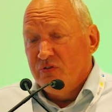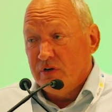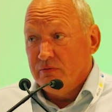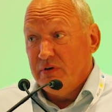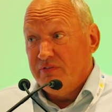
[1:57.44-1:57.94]

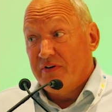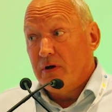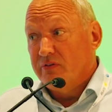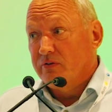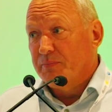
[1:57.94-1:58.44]
Generally
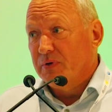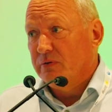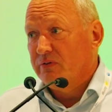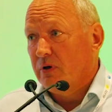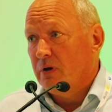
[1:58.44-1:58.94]
faster
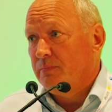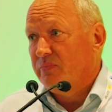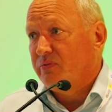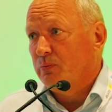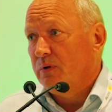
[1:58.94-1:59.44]
build
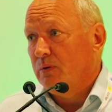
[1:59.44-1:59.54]
times.